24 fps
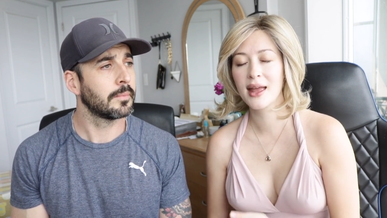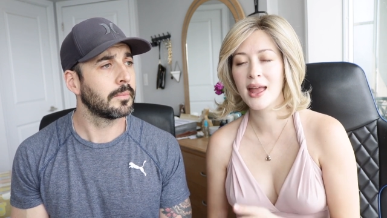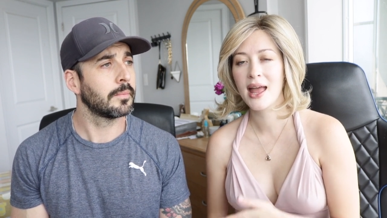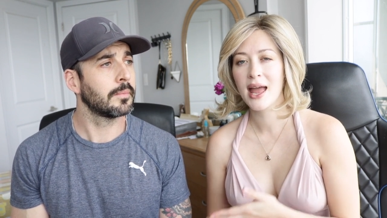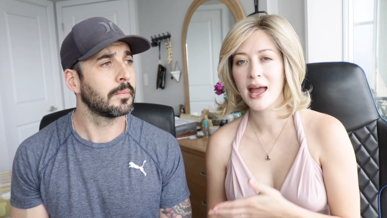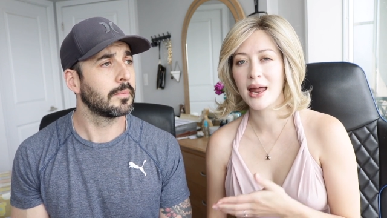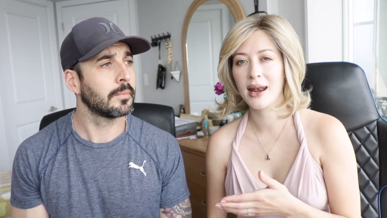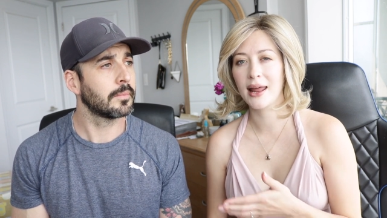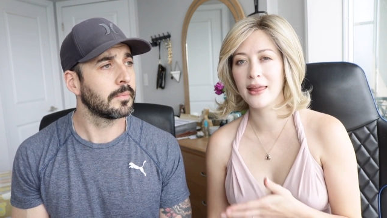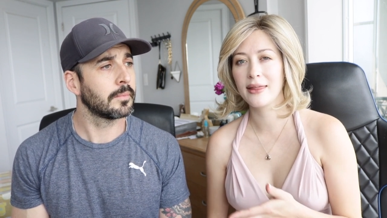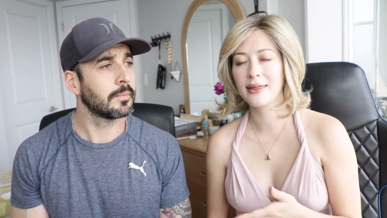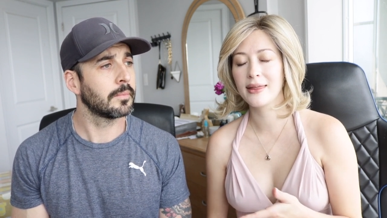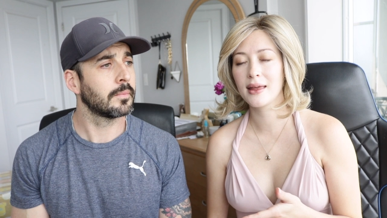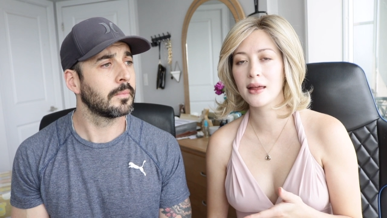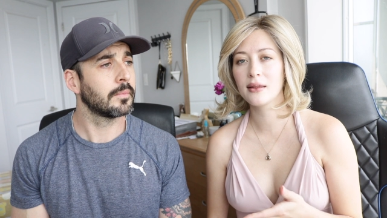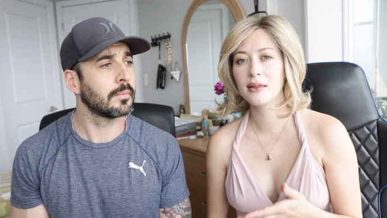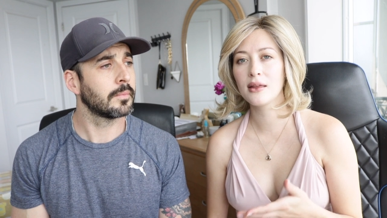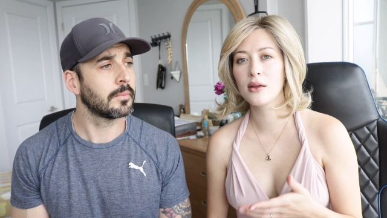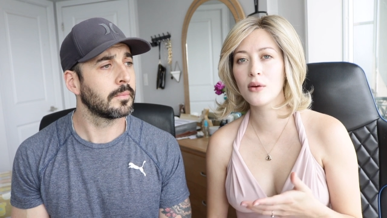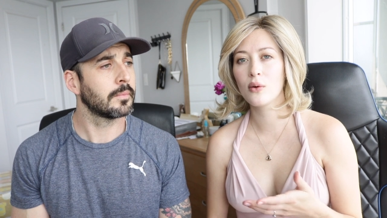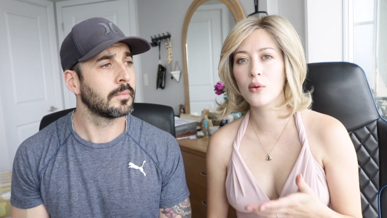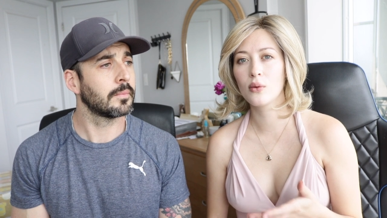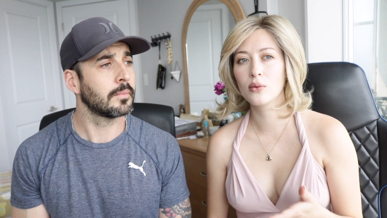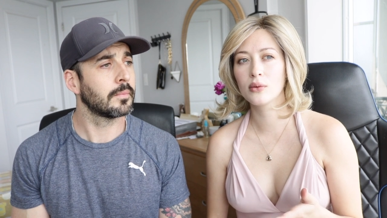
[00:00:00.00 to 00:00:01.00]
Speaker 1: And I think the
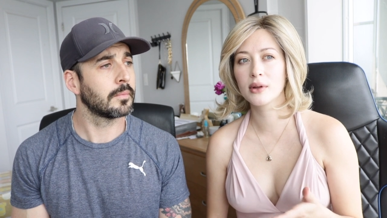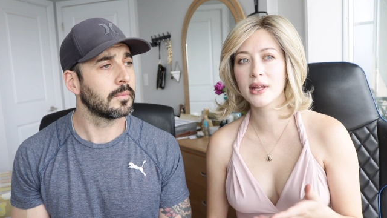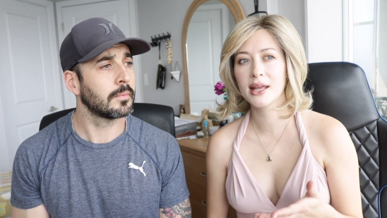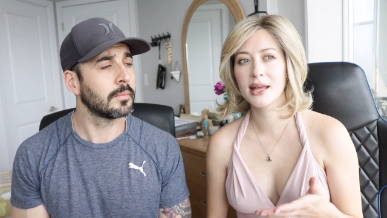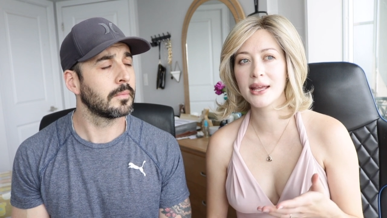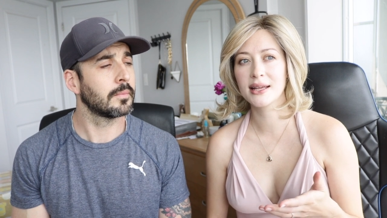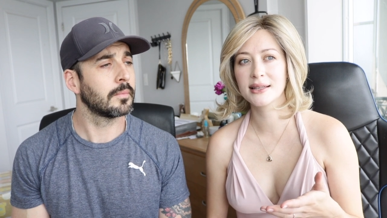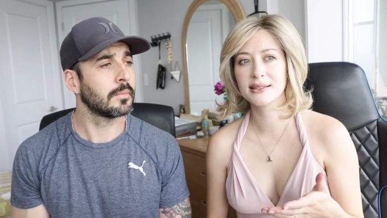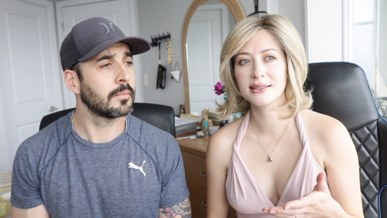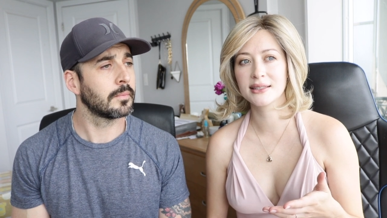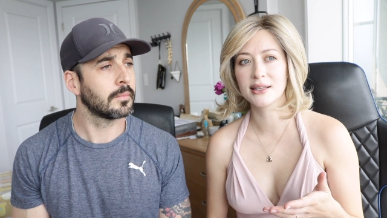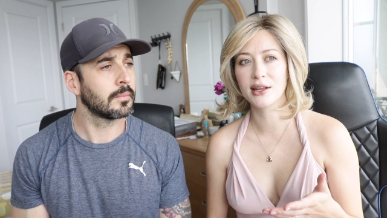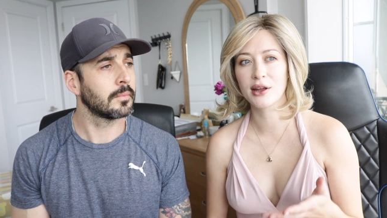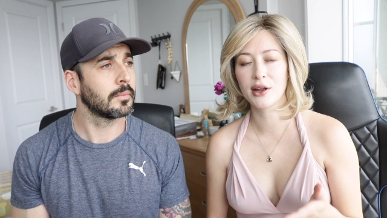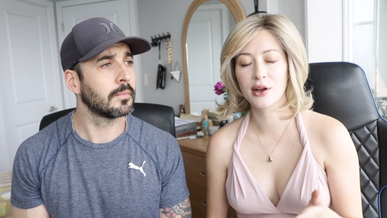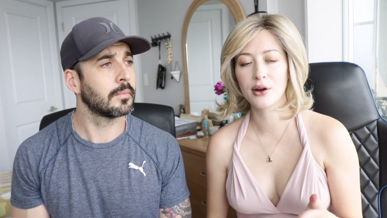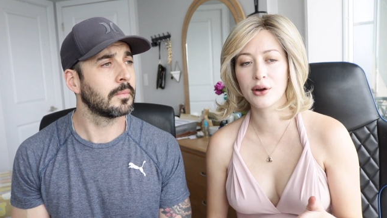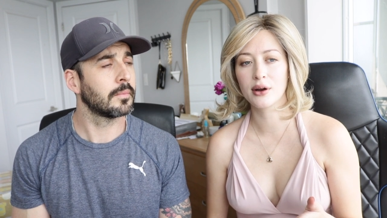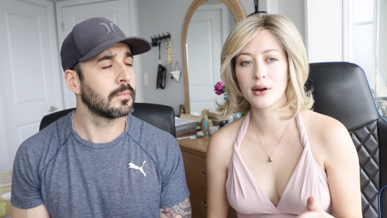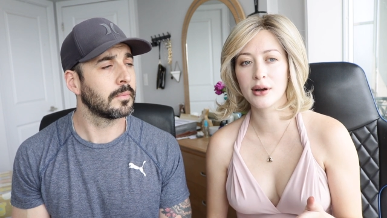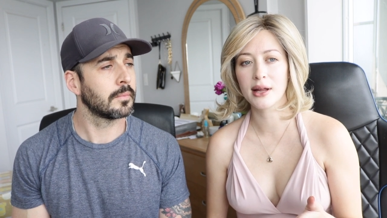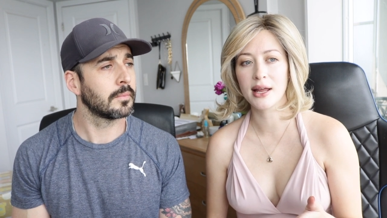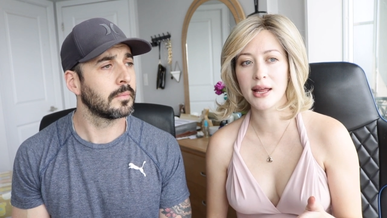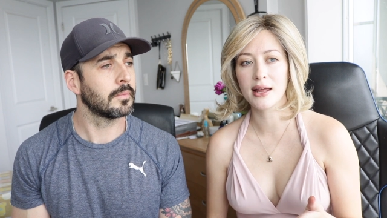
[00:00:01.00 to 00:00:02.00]
only
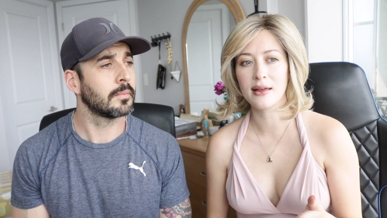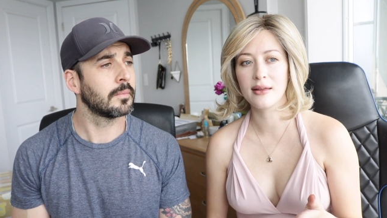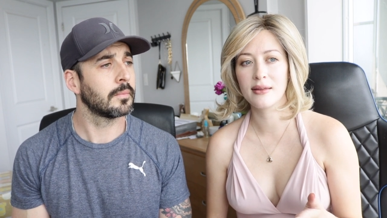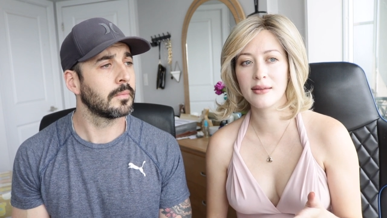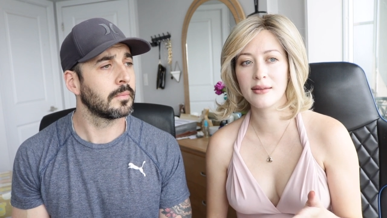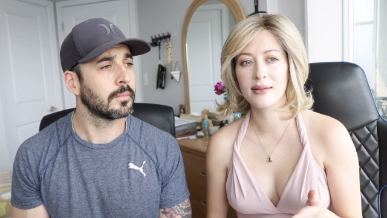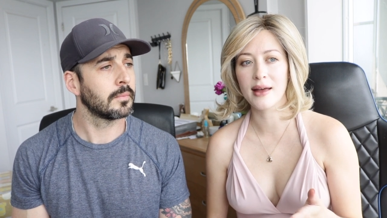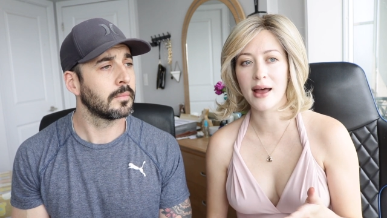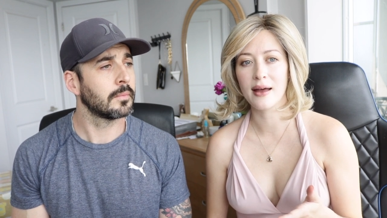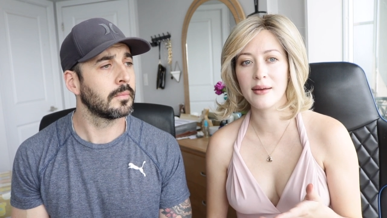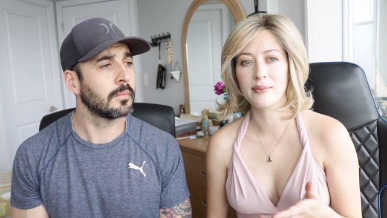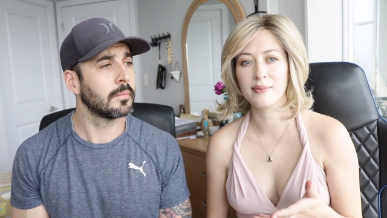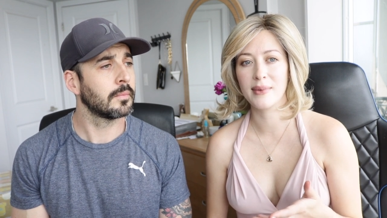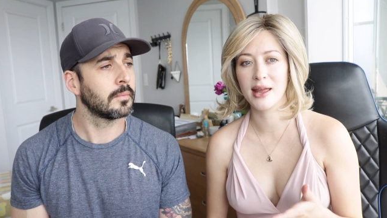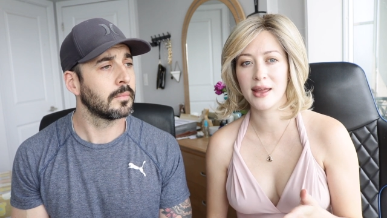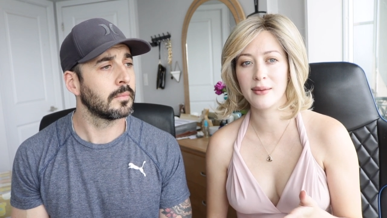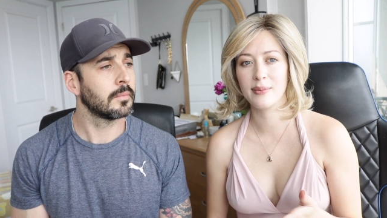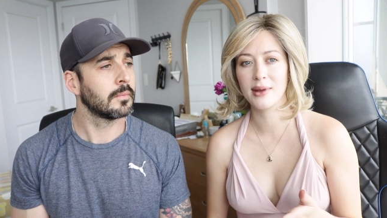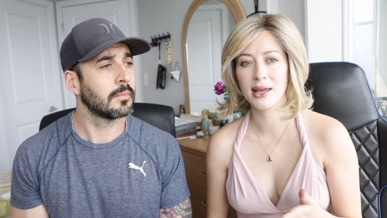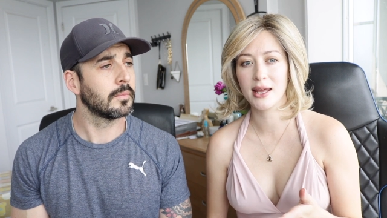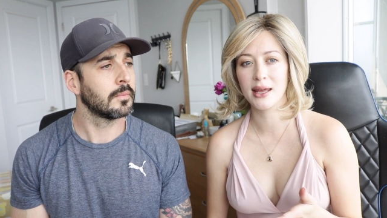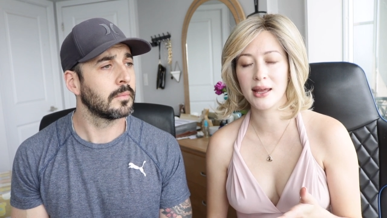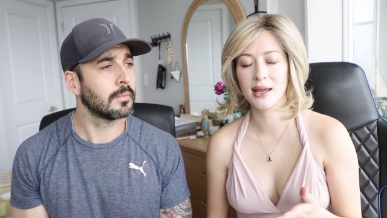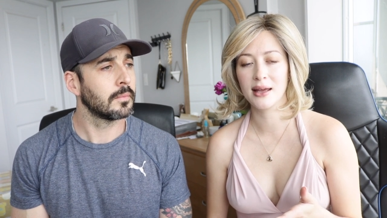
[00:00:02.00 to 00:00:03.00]
insecurity that
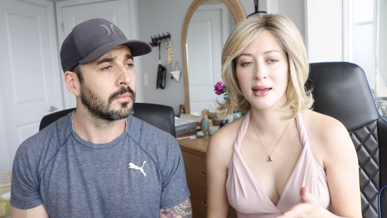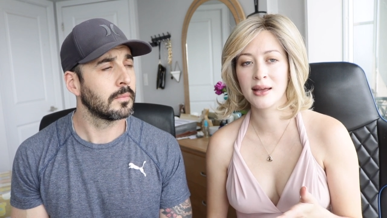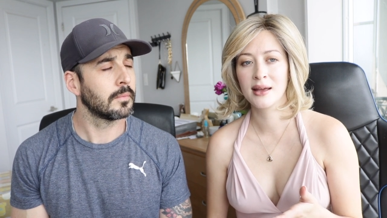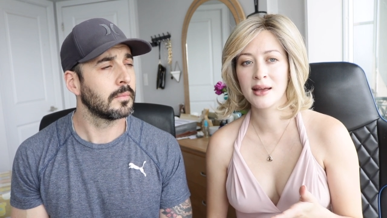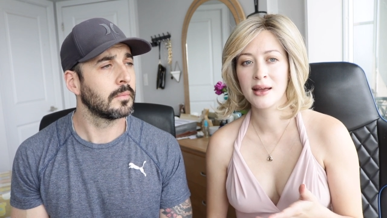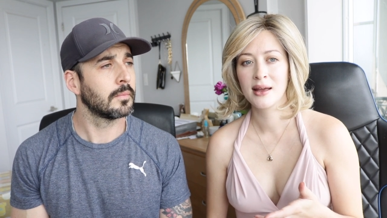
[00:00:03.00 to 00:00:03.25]
maybe